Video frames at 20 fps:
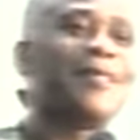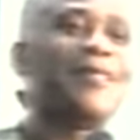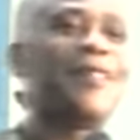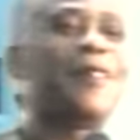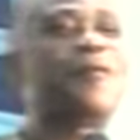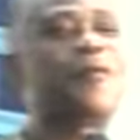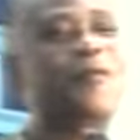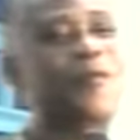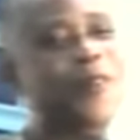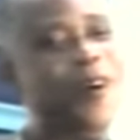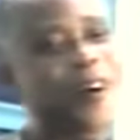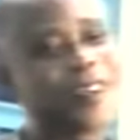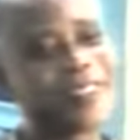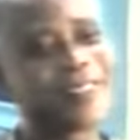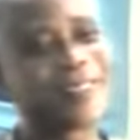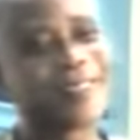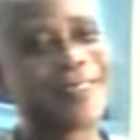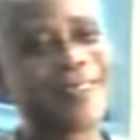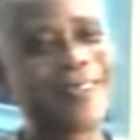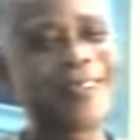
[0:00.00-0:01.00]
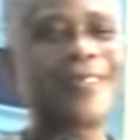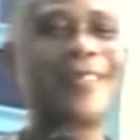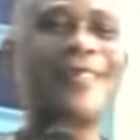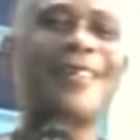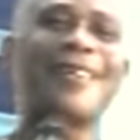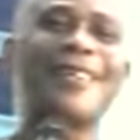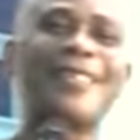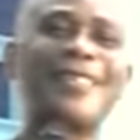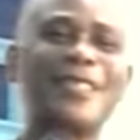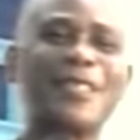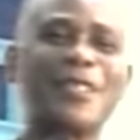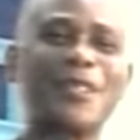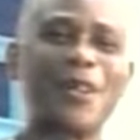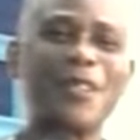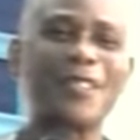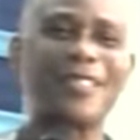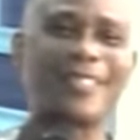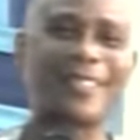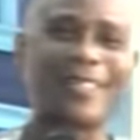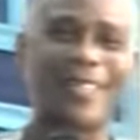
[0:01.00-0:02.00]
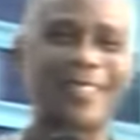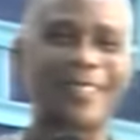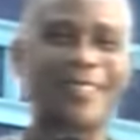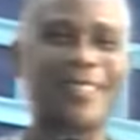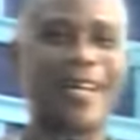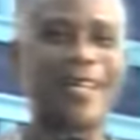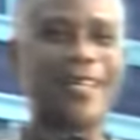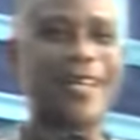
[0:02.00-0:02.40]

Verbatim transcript: the first resource center